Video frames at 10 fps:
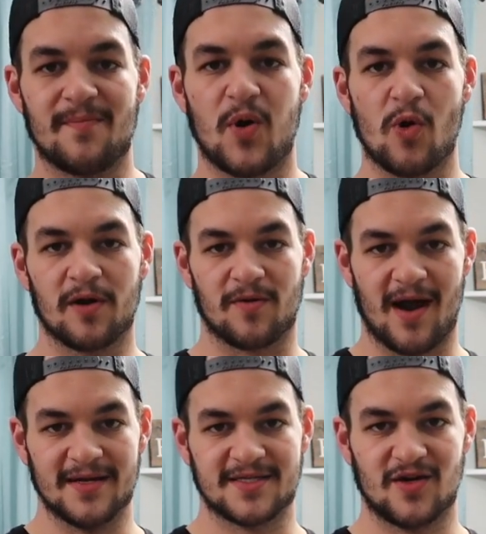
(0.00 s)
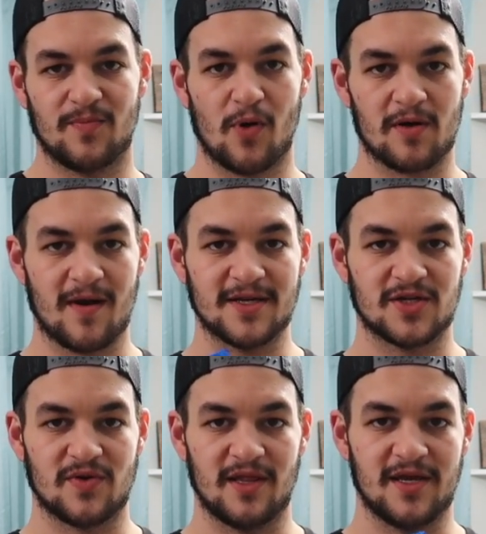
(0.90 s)
get pork rinds. So pork
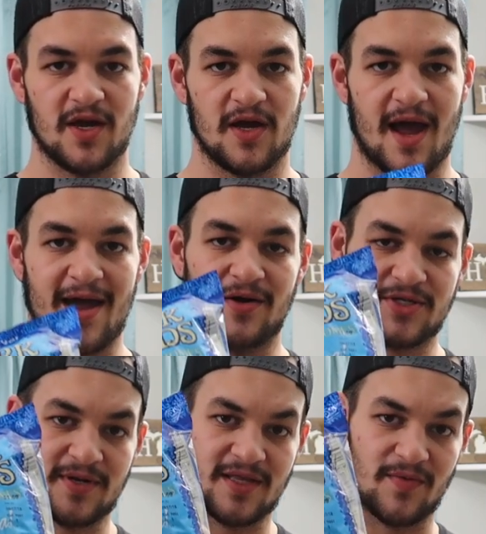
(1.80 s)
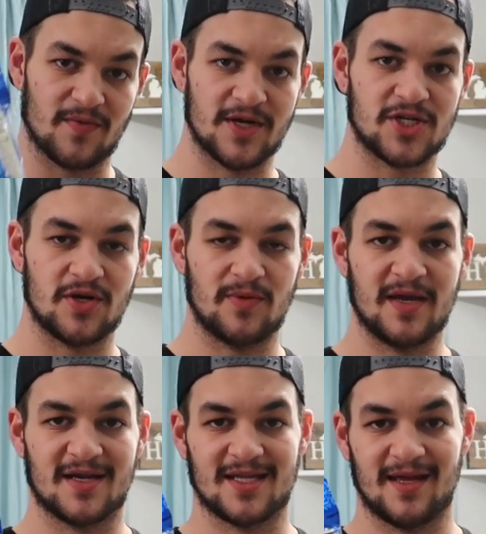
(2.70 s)
rinds are really good. I also get the original
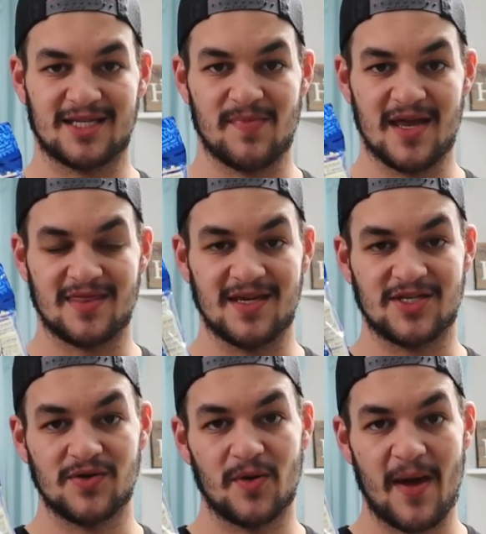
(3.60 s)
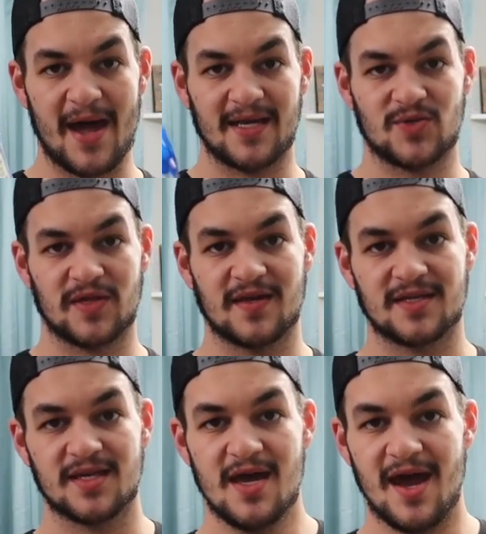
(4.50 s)
because I like to make the tuna patties with
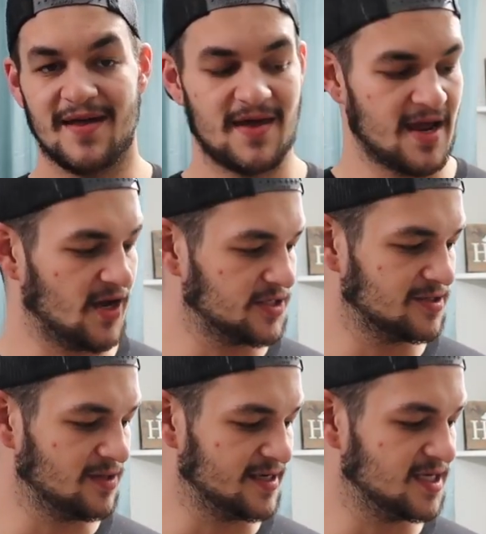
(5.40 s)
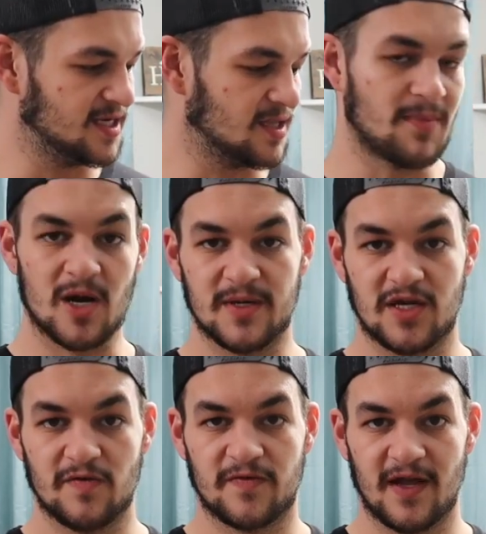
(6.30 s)
this, and then I also like to get the
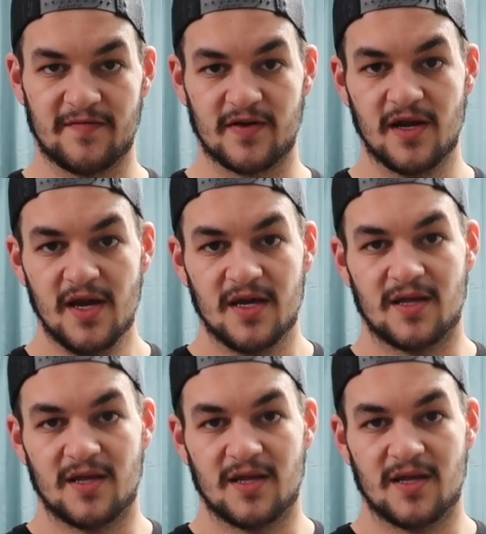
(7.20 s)
barbecue flavored.